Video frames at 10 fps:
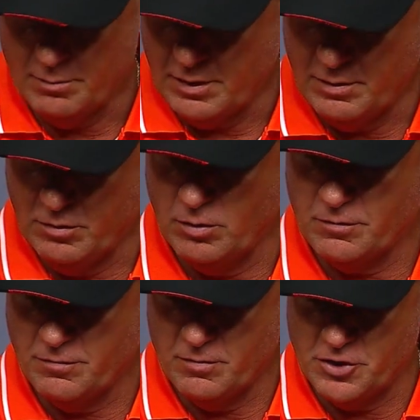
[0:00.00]
It
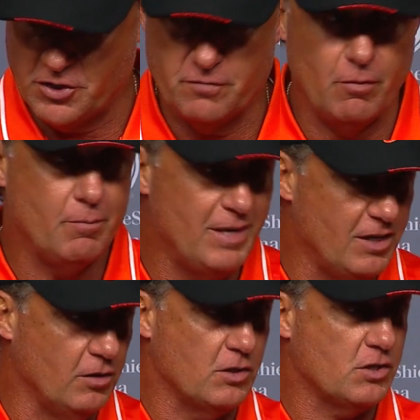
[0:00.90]
looked, just from
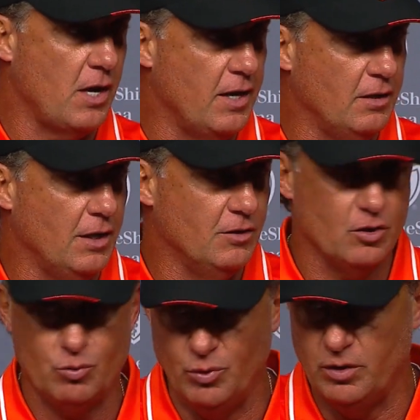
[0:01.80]
being on the sideline,
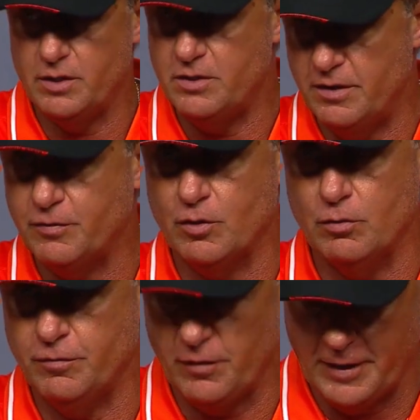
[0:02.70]
looked really
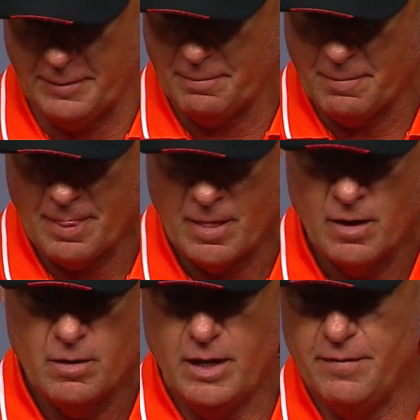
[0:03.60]
difficult for them.
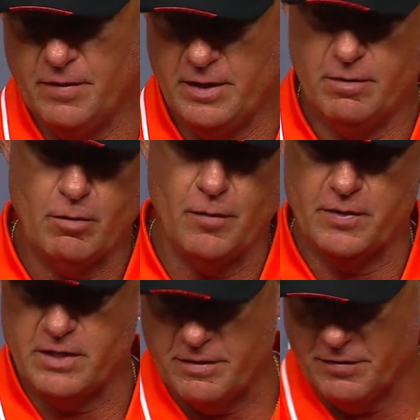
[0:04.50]
And then on
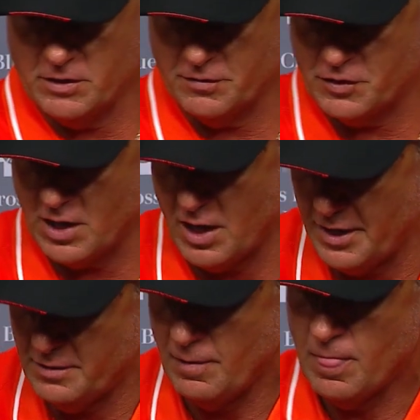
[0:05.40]
the defensive side,